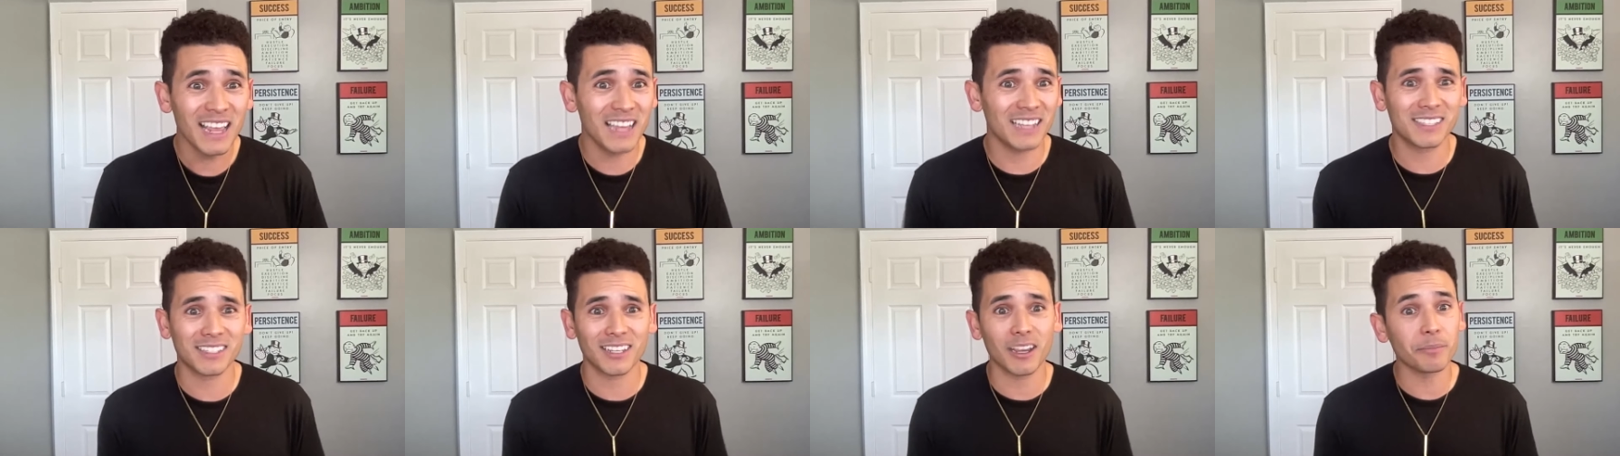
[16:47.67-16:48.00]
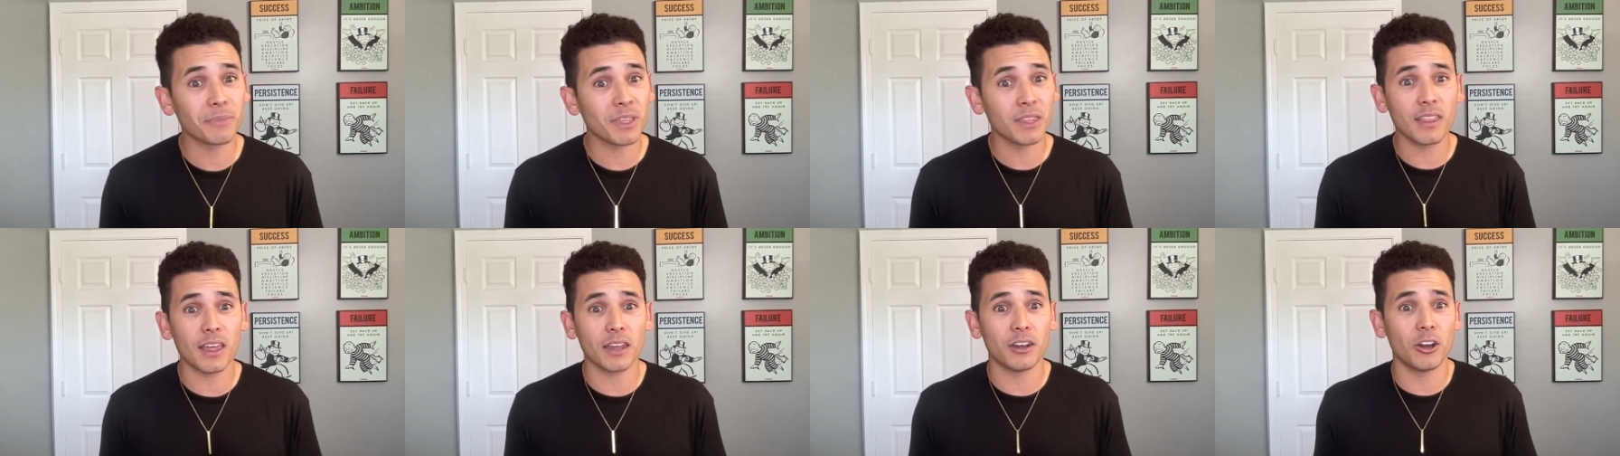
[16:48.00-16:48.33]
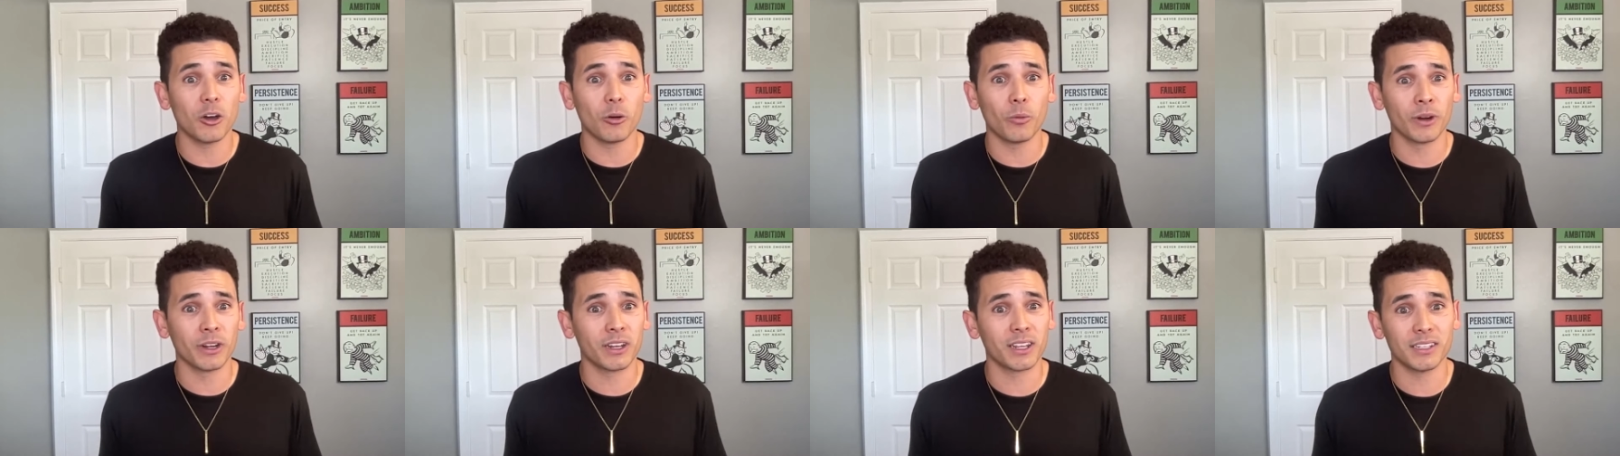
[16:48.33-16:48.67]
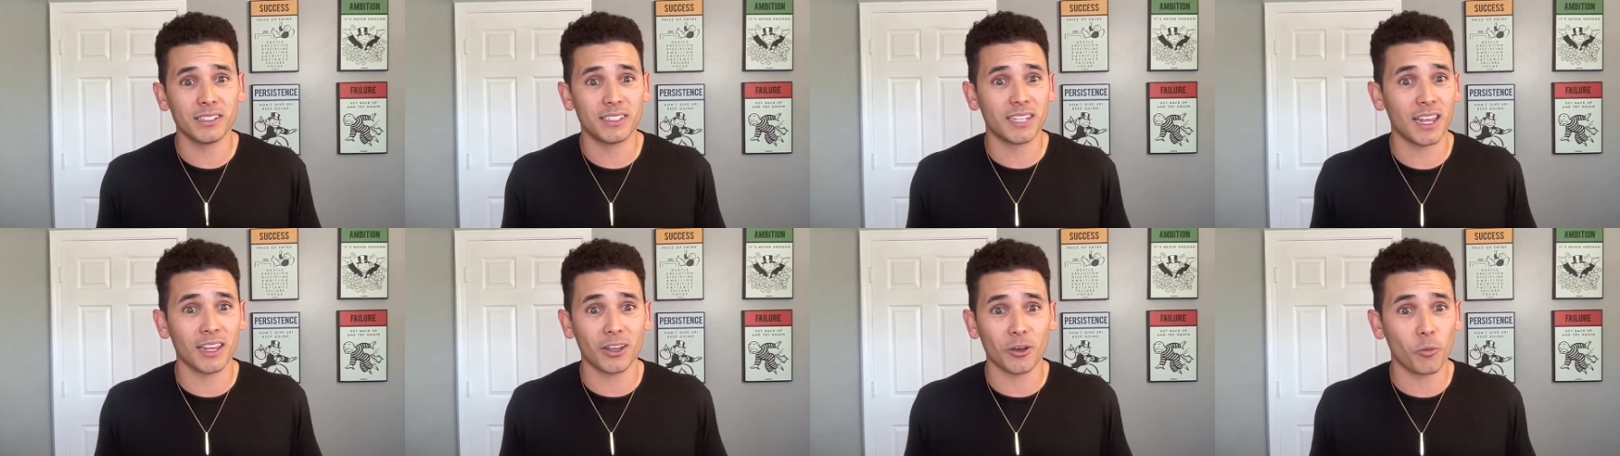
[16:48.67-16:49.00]
It's something that no one
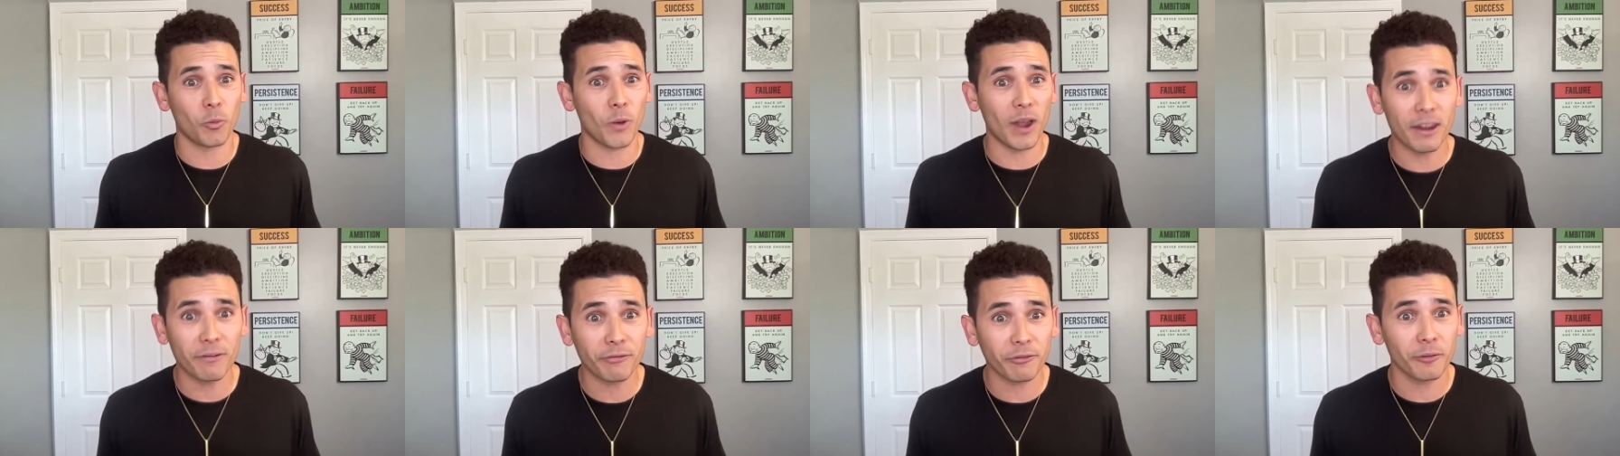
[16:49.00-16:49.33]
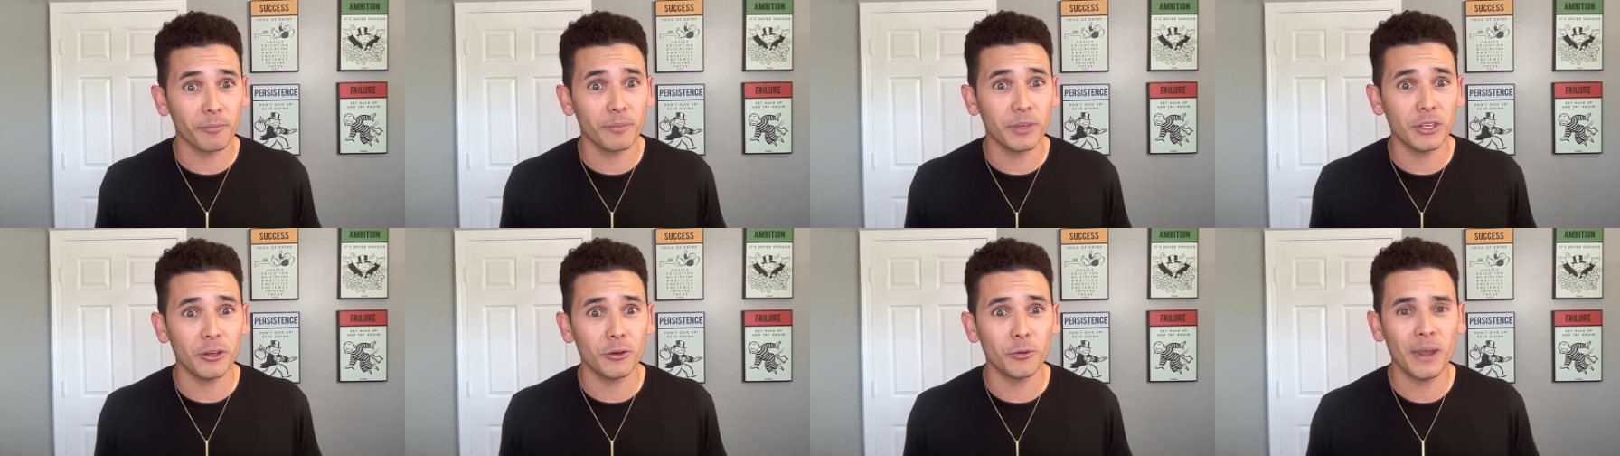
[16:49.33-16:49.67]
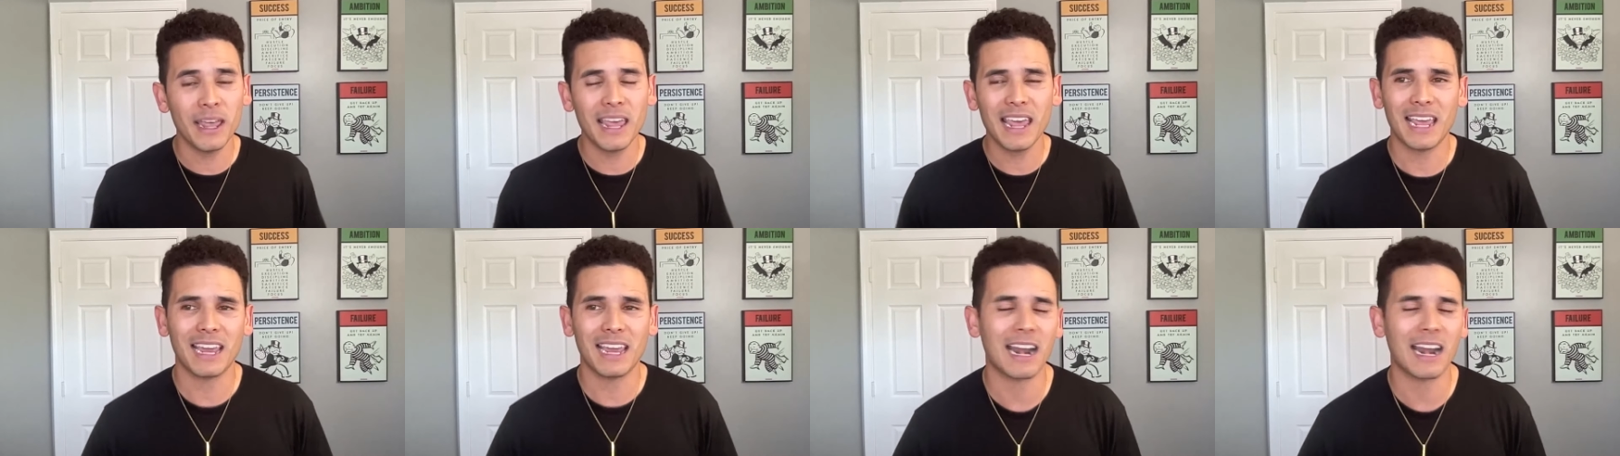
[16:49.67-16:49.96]
can take away from you.